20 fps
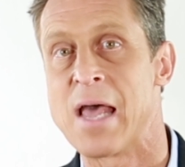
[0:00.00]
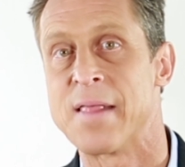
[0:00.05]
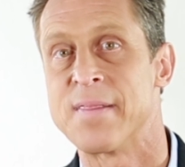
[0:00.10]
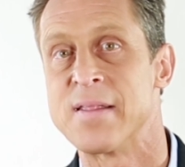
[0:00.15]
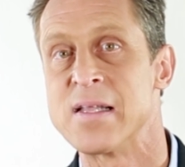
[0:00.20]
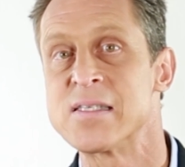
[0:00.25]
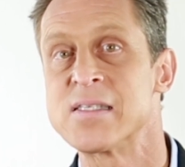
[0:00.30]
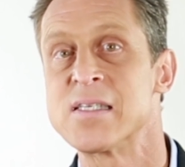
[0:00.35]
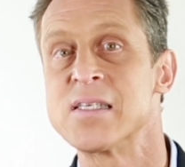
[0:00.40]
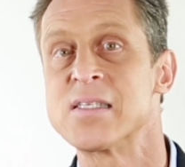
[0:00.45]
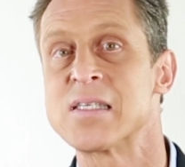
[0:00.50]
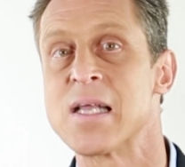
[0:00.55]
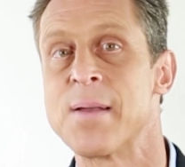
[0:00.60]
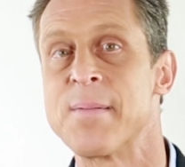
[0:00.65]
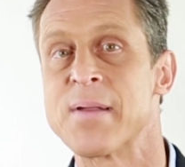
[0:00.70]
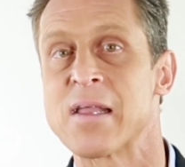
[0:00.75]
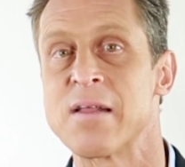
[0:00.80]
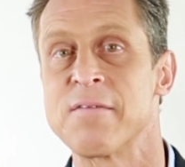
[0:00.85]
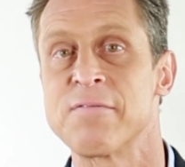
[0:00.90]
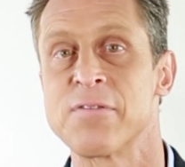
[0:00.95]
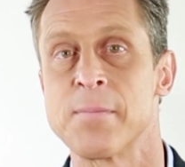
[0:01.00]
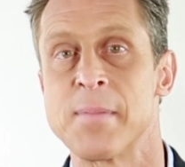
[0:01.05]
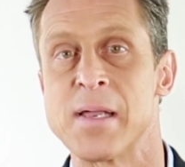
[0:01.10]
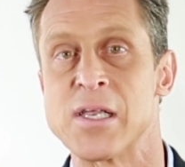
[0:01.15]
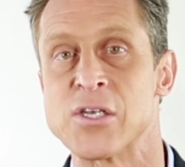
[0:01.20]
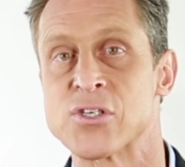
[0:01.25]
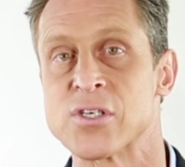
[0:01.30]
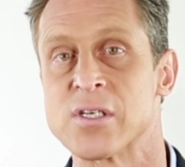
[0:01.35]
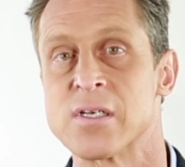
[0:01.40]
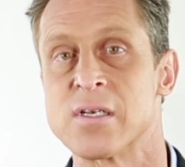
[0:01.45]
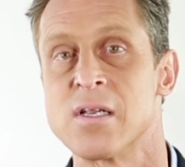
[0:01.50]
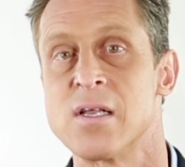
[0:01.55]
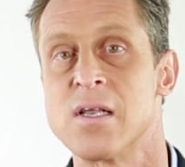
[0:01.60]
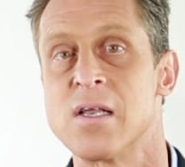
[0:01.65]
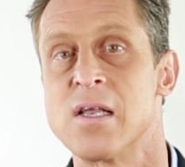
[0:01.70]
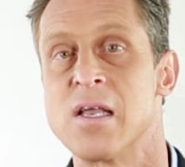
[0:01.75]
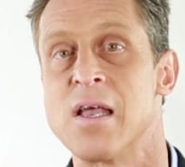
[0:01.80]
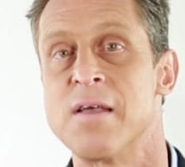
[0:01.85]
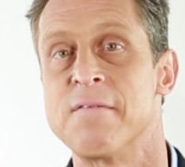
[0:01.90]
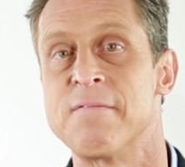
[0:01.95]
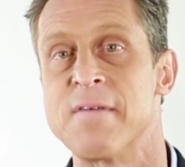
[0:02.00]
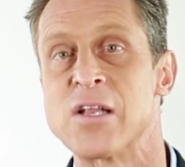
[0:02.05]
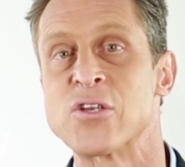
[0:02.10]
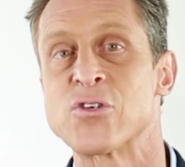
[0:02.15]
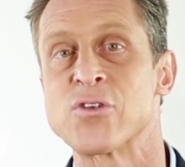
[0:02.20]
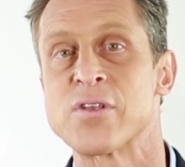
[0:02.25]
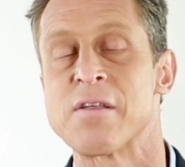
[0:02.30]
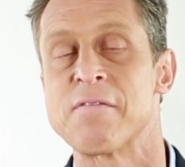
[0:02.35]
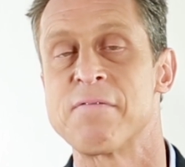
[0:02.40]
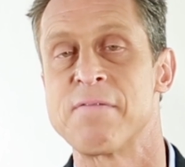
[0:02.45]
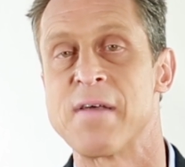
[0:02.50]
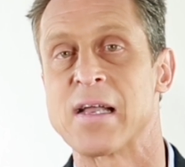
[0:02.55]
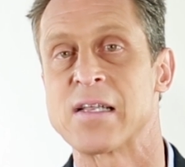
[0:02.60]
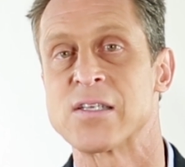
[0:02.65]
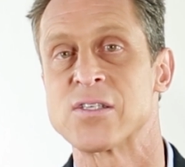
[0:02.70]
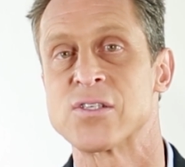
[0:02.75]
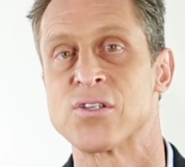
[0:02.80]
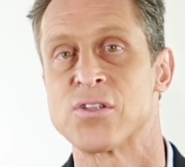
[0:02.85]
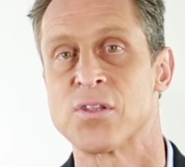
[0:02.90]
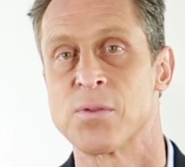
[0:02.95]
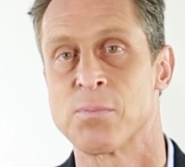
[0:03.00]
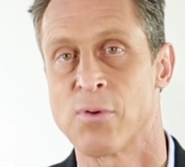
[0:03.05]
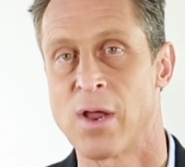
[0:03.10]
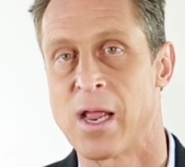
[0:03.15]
And this systemic inflammation eventually affects the